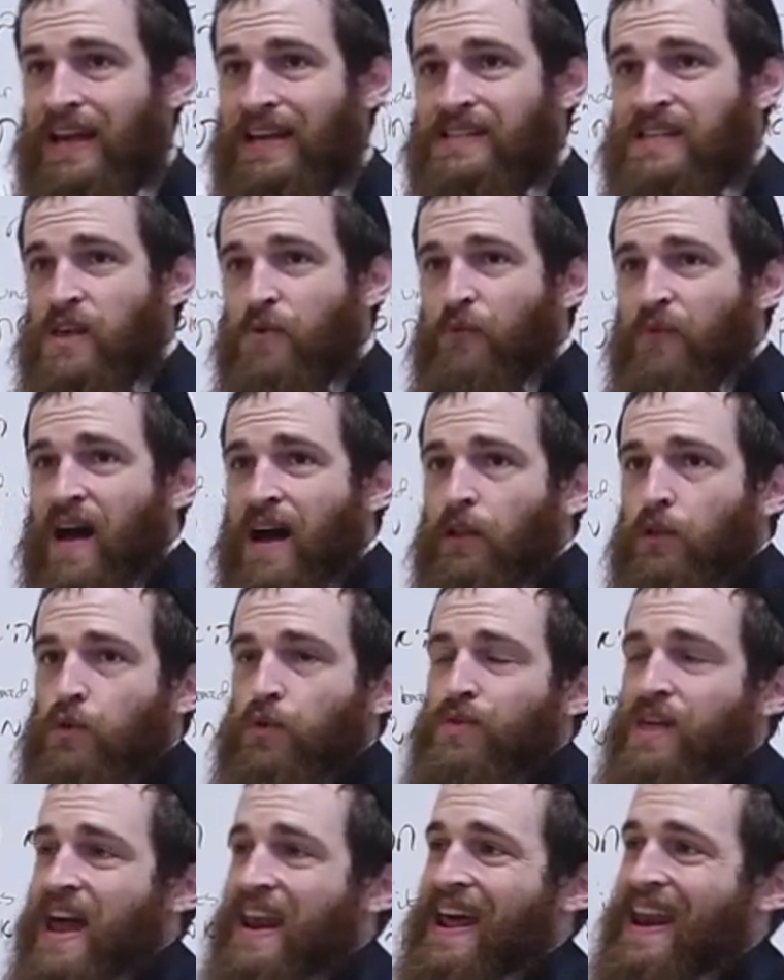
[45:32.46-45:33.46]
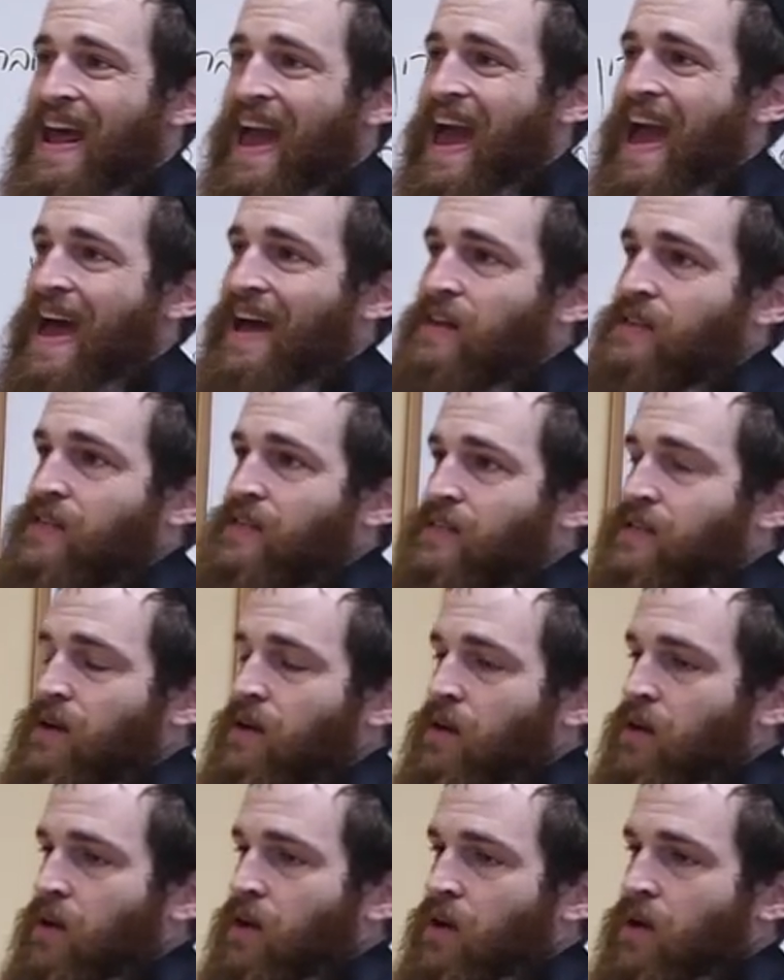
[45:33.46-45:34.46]
is the value that it
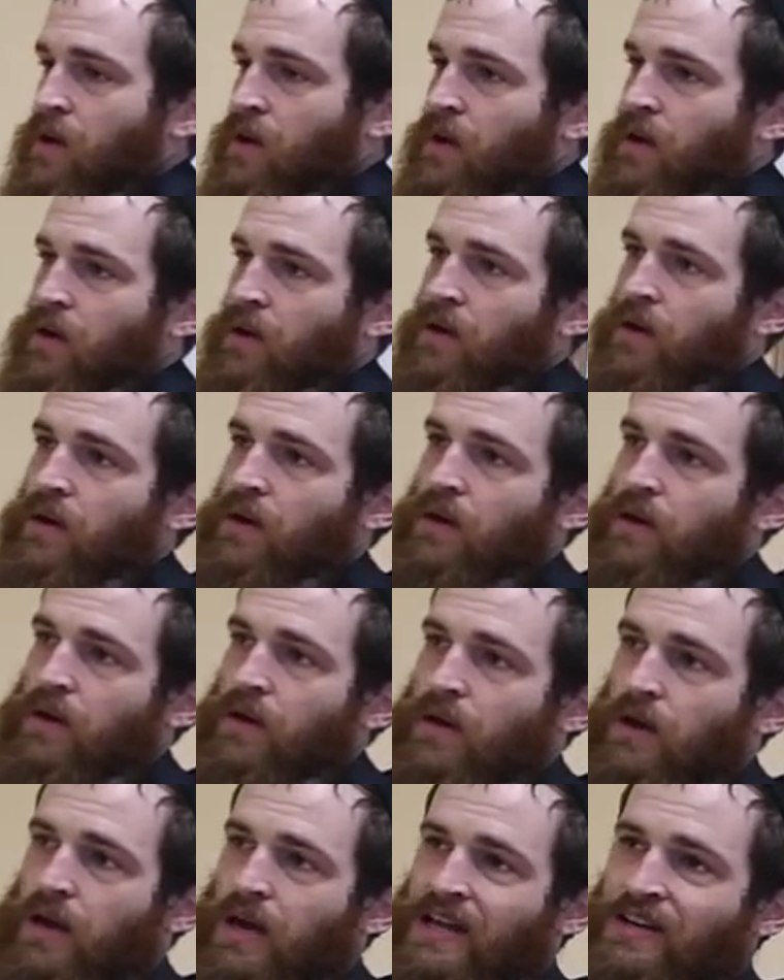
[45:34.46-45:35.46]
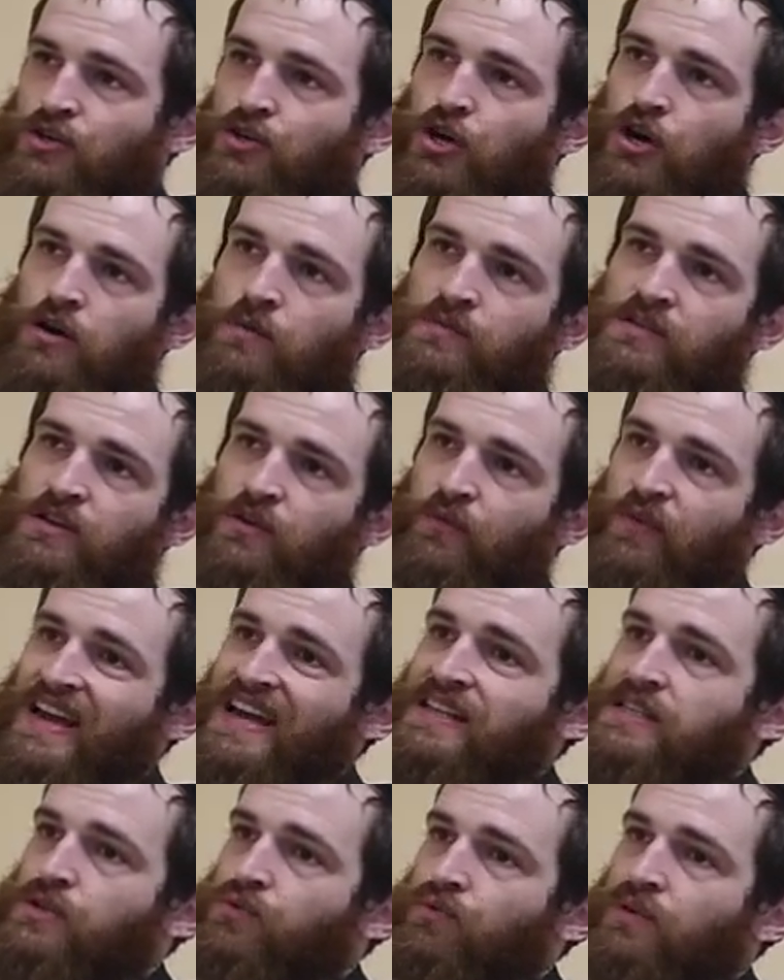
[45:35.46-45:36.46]
has in terms of
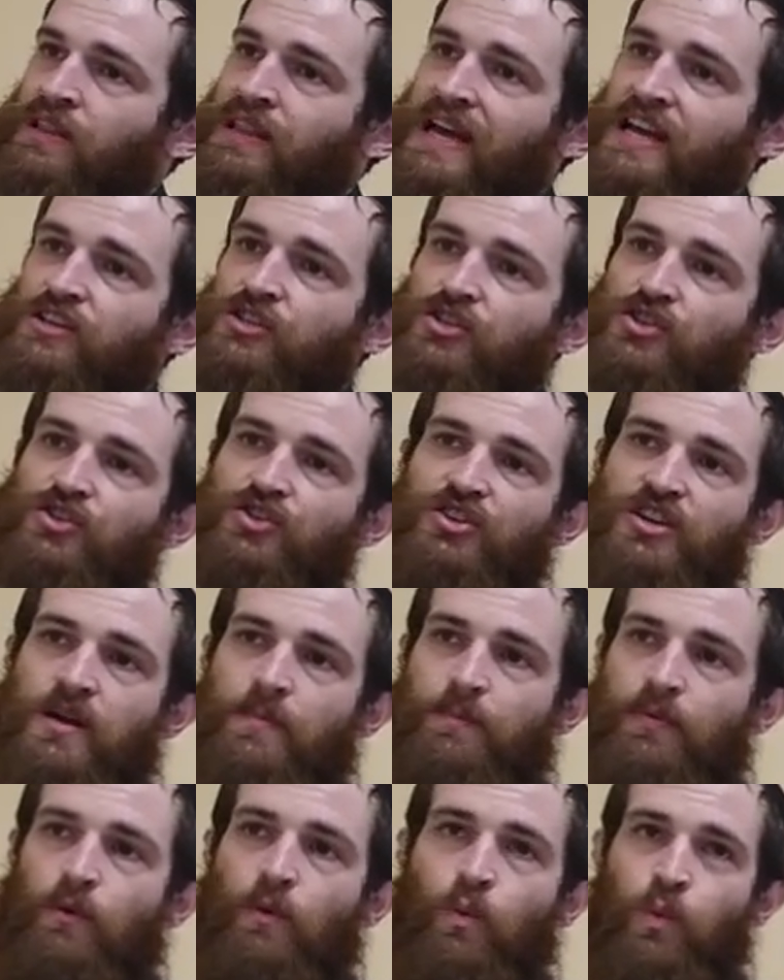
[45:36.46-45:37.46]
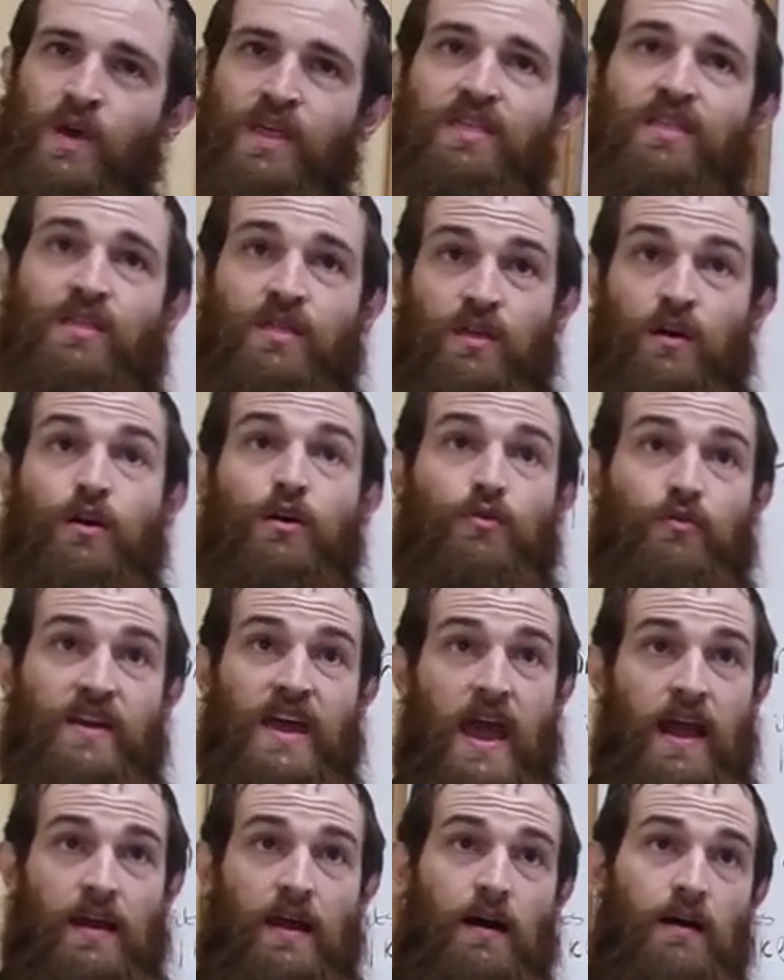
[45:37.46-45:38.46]
its relationship with the
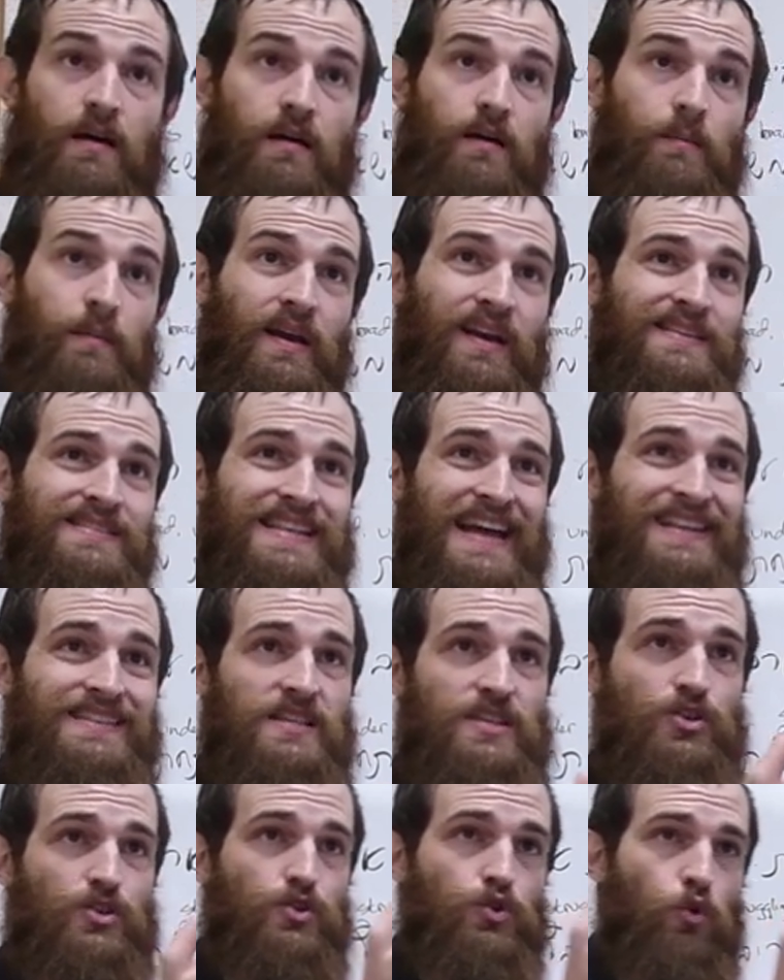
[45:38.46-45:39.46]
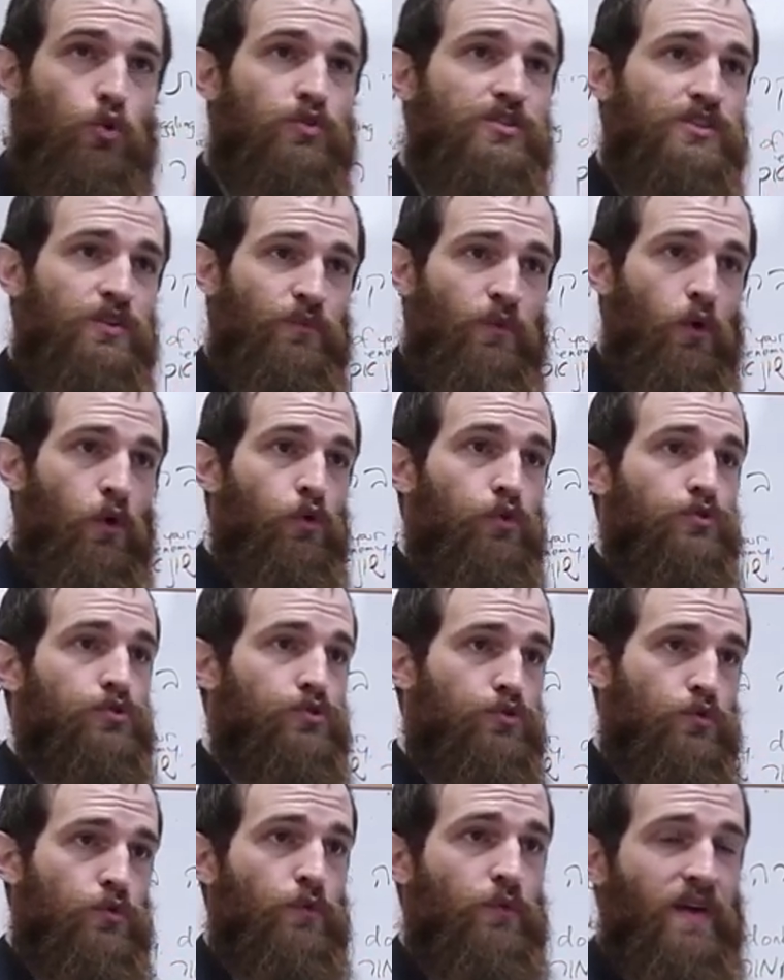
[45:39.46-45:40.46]
Creator, because that's the source of all
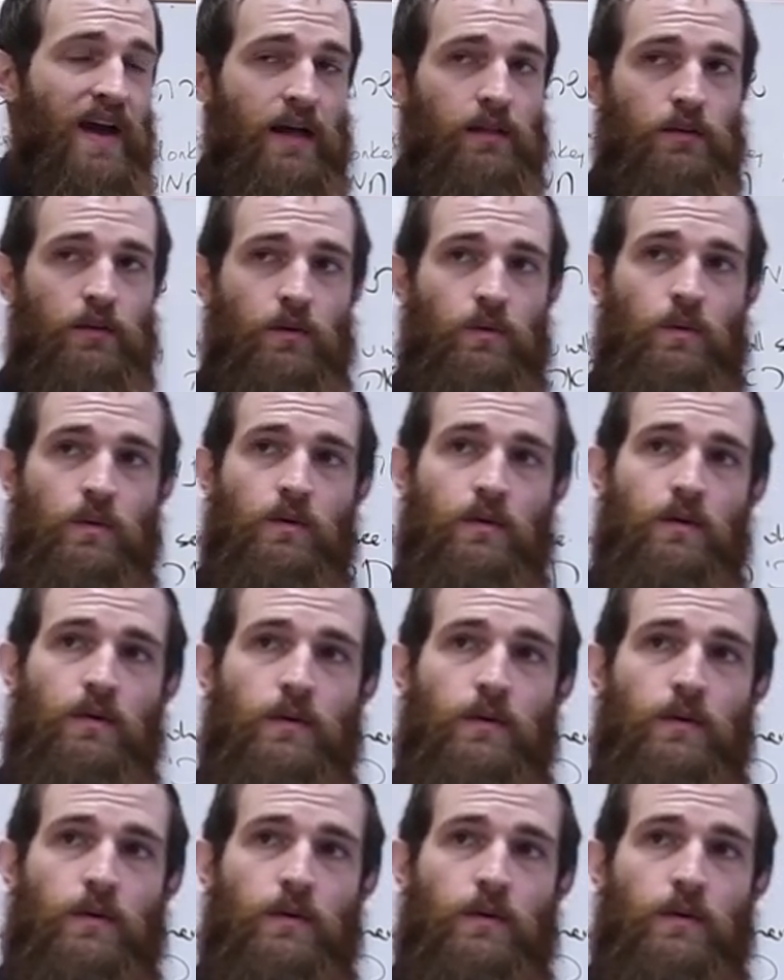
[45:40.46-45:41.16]
true value.